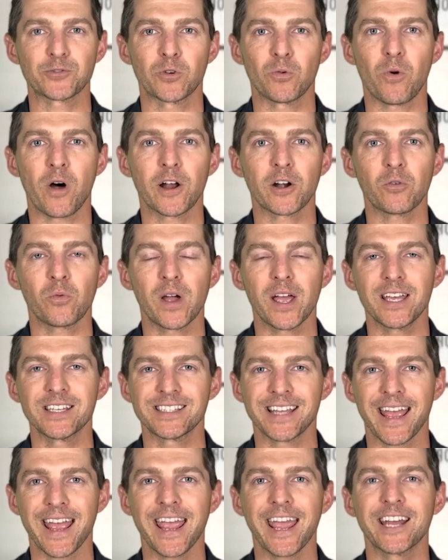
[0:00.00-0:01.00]

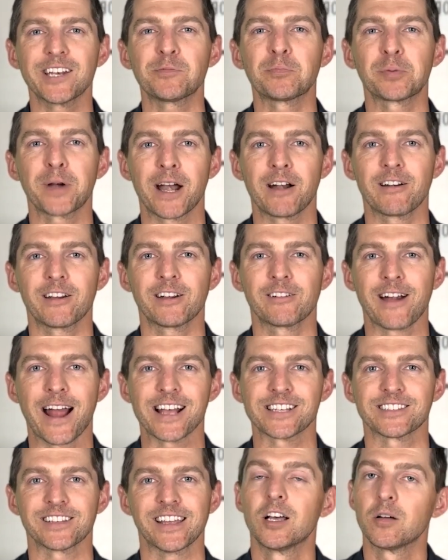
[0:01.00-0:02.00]
waterways and prairie
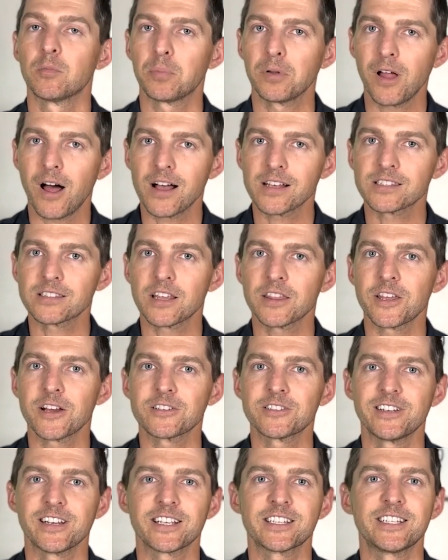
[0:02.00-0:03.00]
grassland. Plus,
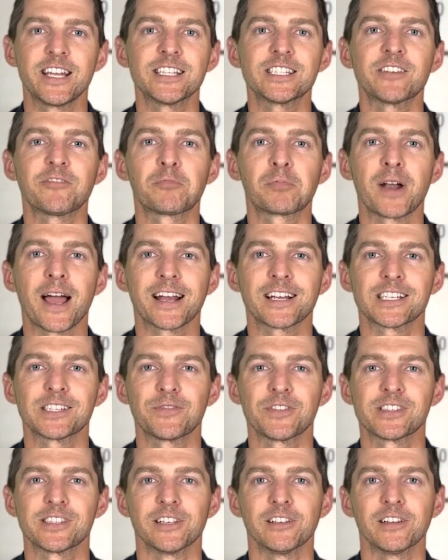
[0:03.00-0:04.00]
there's an extensive practice
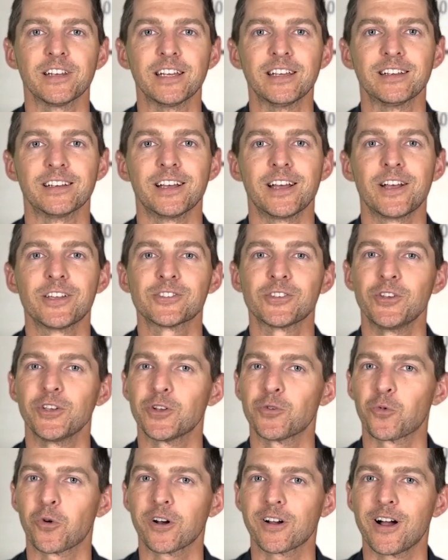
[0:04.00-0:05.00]
facility, so you
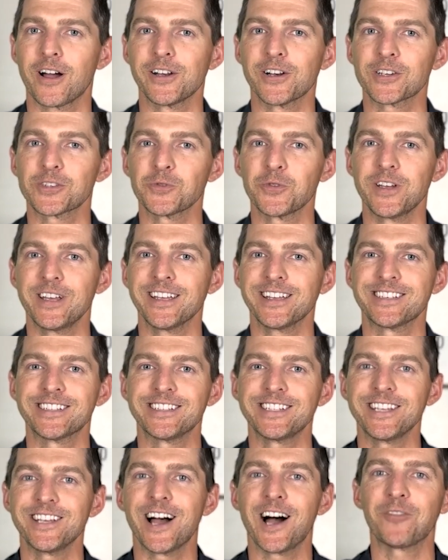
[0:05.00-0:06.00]
can work on your swing and
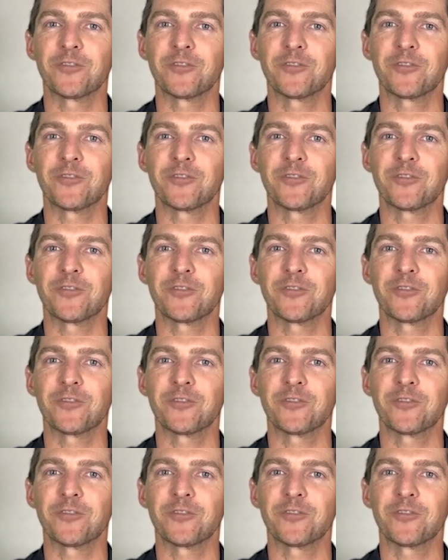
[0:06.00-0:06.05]
tee off